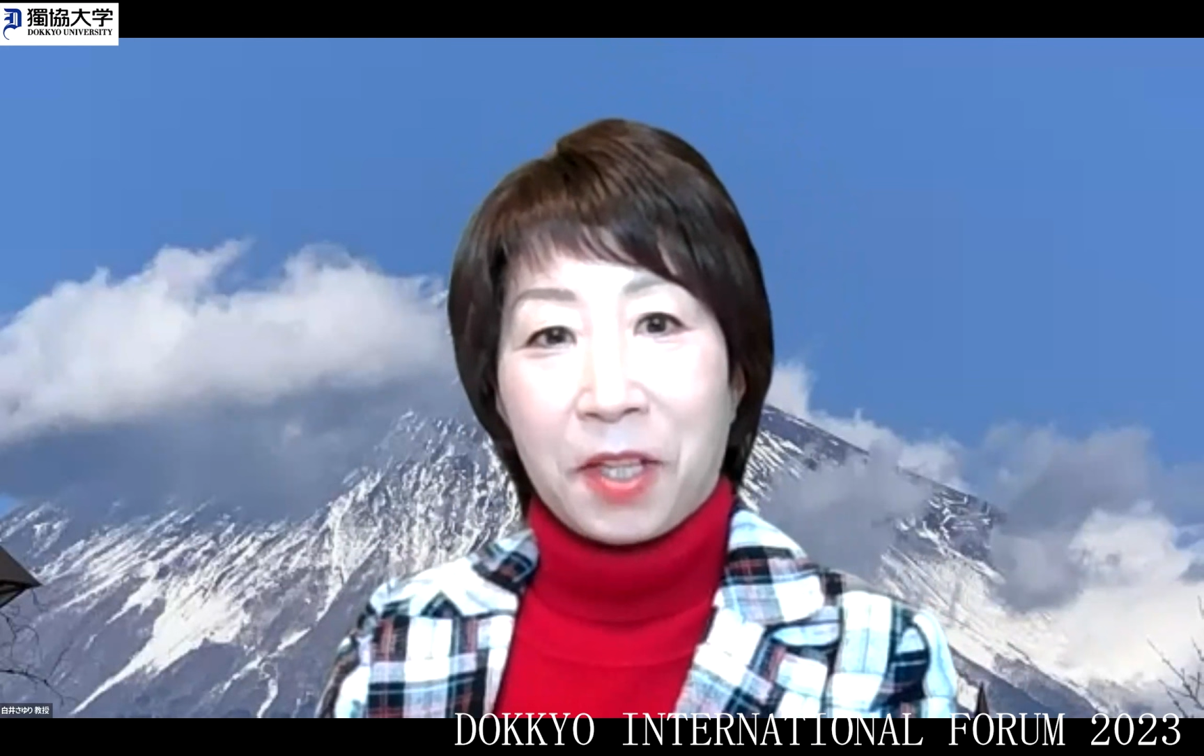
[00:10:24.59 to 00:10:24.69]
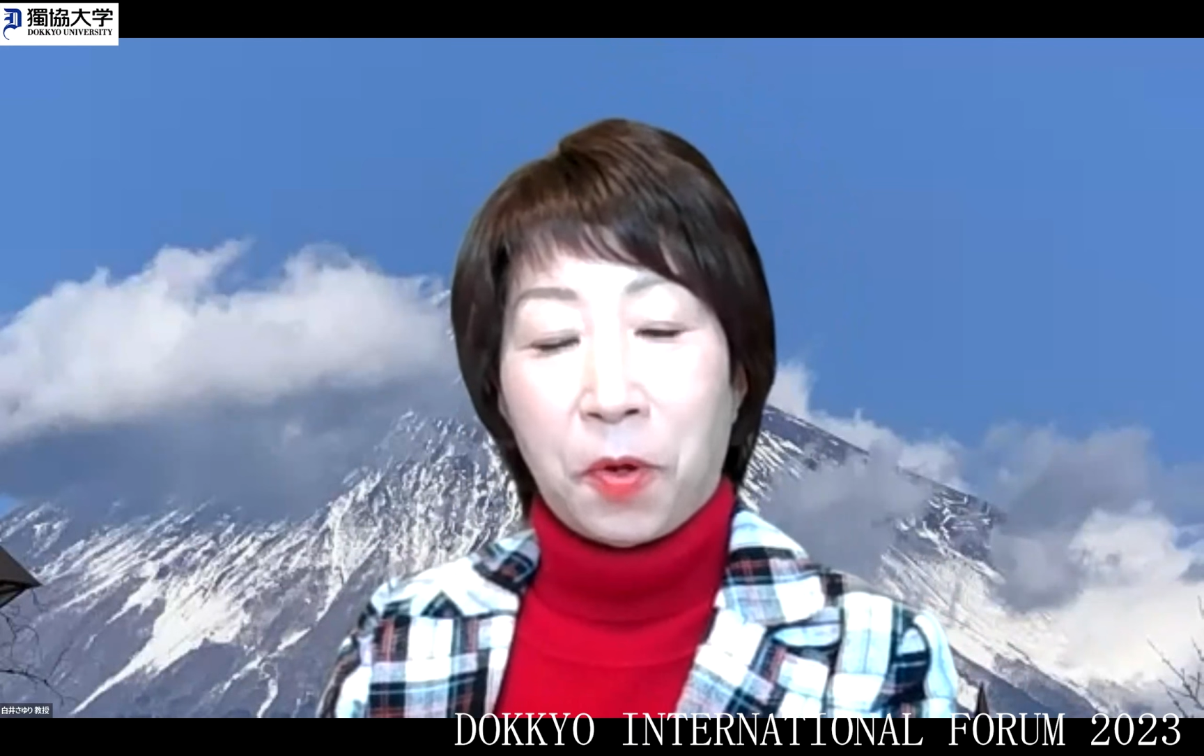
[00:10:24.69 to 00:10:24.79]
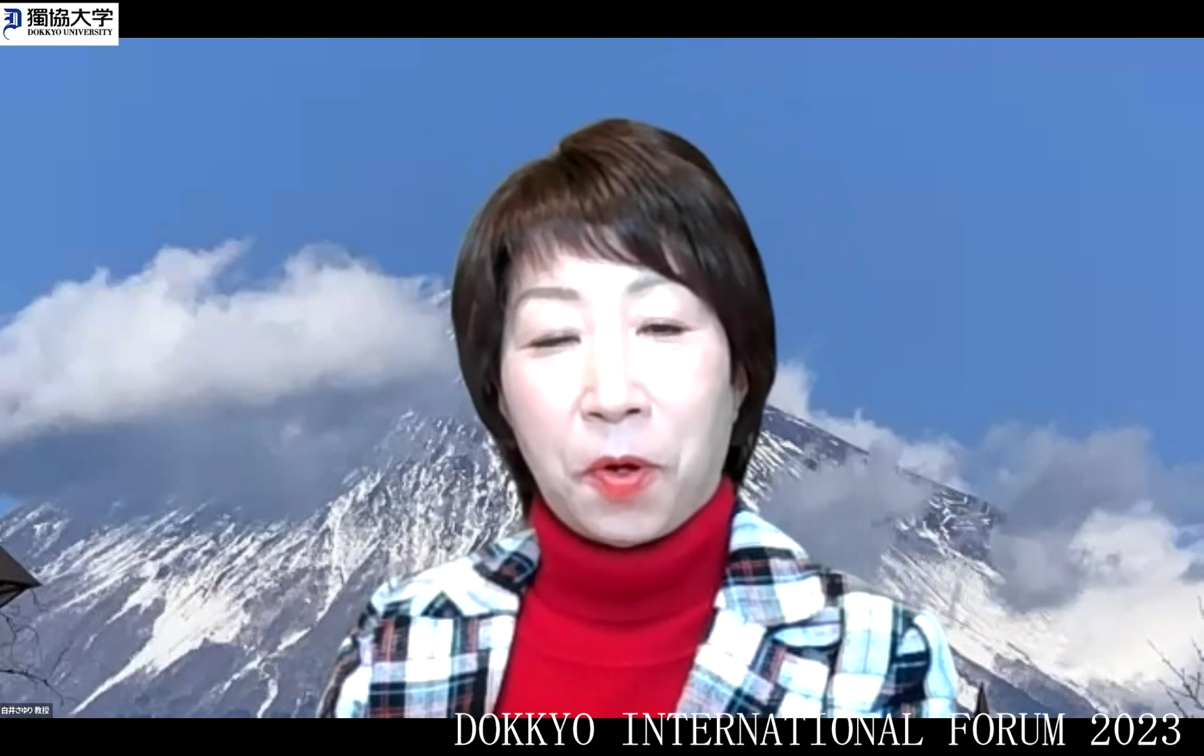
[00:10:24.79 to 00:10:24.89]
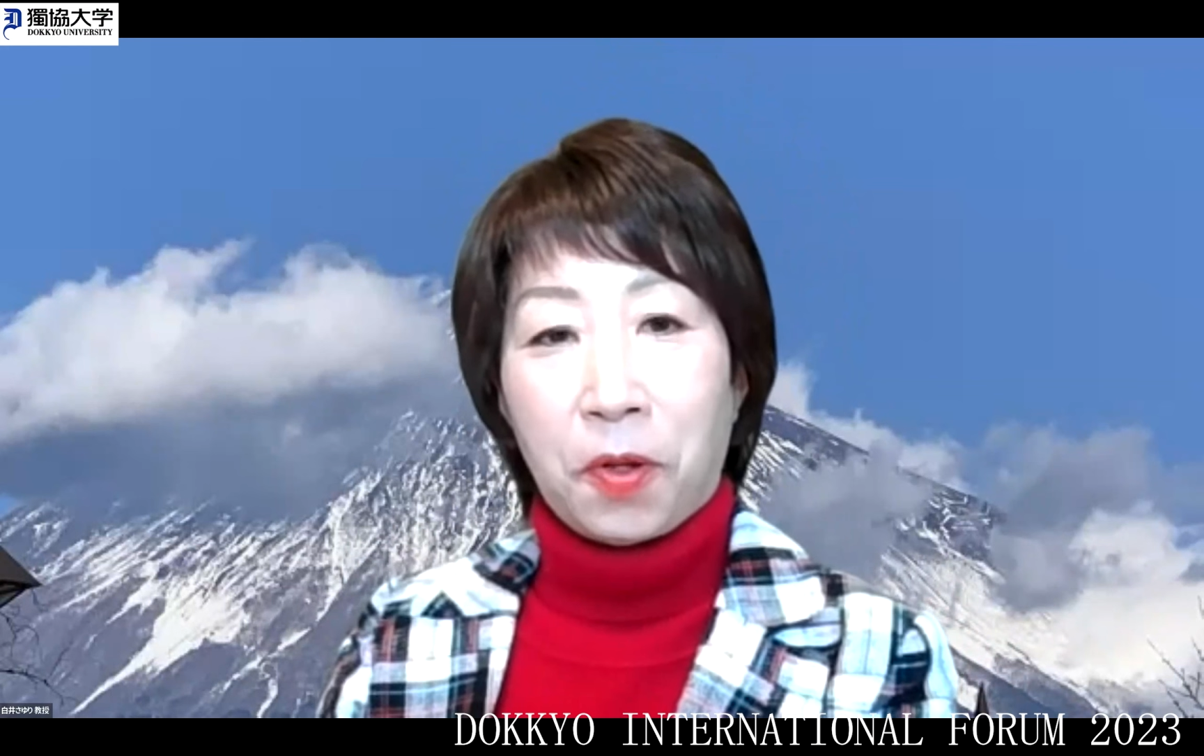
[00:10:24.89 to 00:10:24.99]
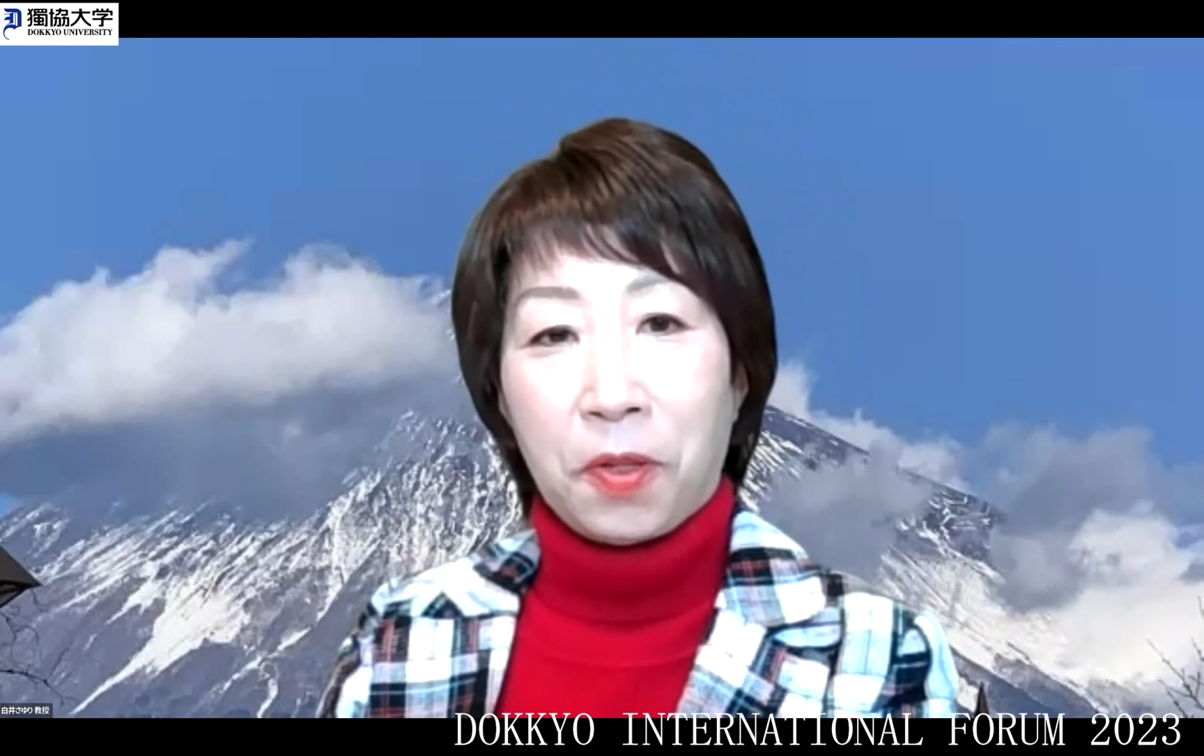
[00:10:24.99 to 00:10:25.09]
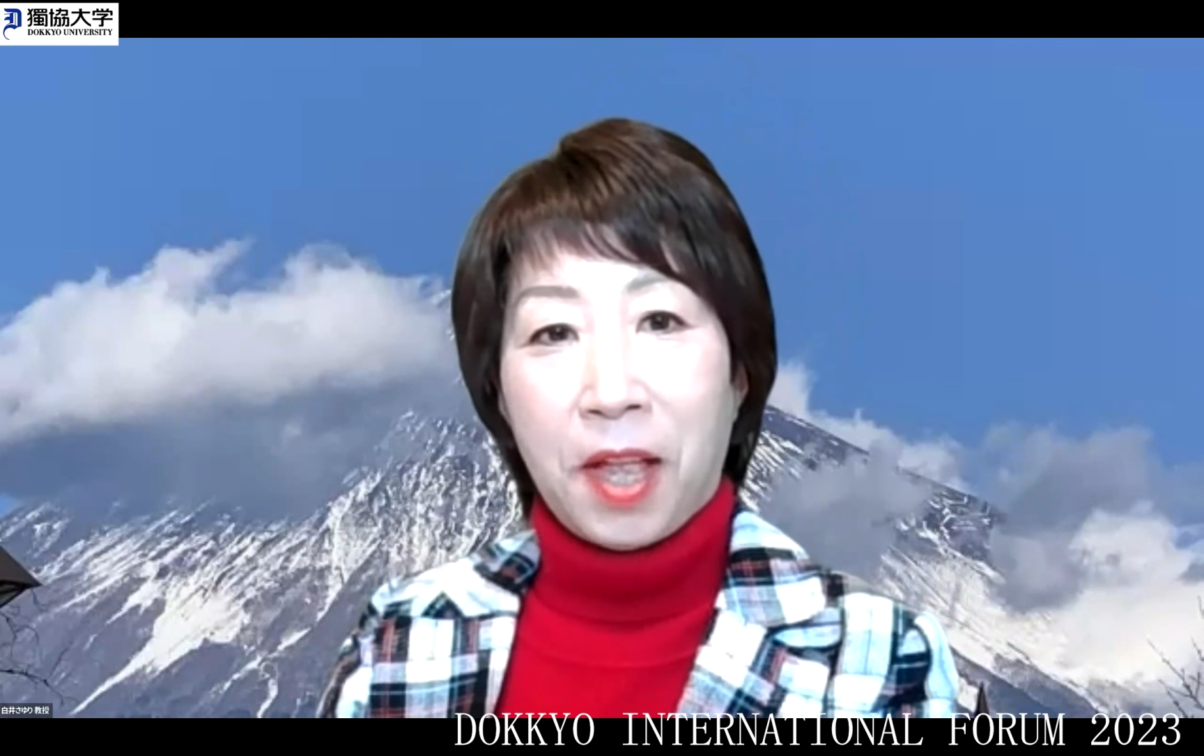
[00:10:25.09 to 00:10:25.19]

and what is